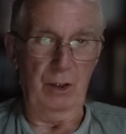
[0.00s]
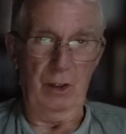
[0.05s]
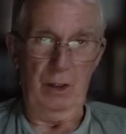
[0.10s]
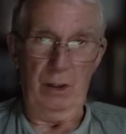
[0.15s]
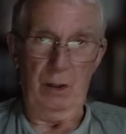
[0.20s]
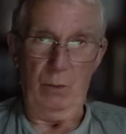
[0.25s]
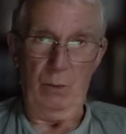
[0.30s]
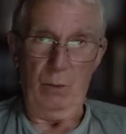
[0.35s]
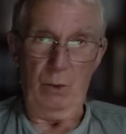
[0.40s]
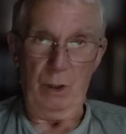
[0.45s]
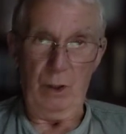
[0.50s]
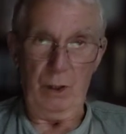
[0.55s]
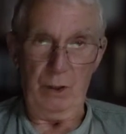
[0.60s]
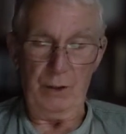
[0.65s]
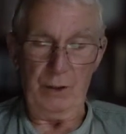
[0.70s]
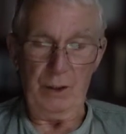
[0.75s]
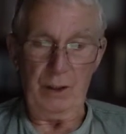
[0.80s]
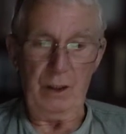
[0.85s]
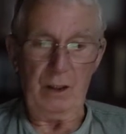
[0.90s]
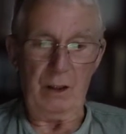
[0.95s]
why aren't
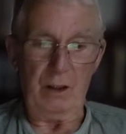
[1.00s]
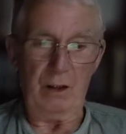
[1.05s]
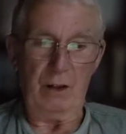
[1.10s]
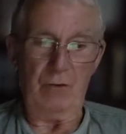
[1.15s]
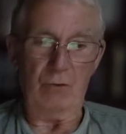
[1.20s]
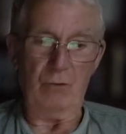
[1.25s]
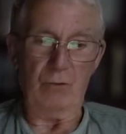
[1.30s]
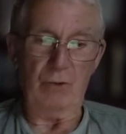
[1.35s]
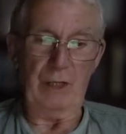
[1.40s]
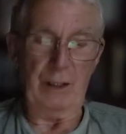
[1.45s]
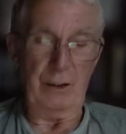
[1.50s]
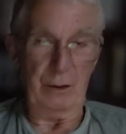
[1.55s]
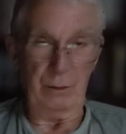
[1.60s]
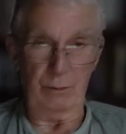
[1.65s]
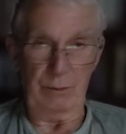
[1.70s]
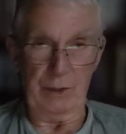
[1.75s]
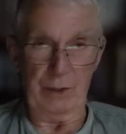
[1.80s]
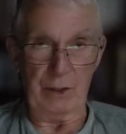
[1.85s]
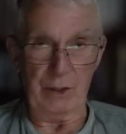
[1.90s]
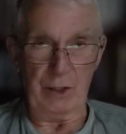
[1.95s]
they
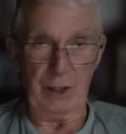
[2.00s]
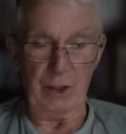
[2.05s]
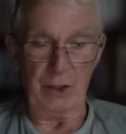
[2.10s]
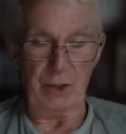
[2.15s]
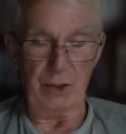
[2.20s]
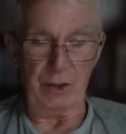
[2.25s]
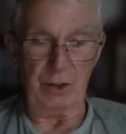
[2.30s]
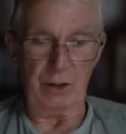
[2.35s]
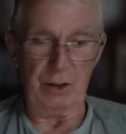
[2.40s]
randomly tested?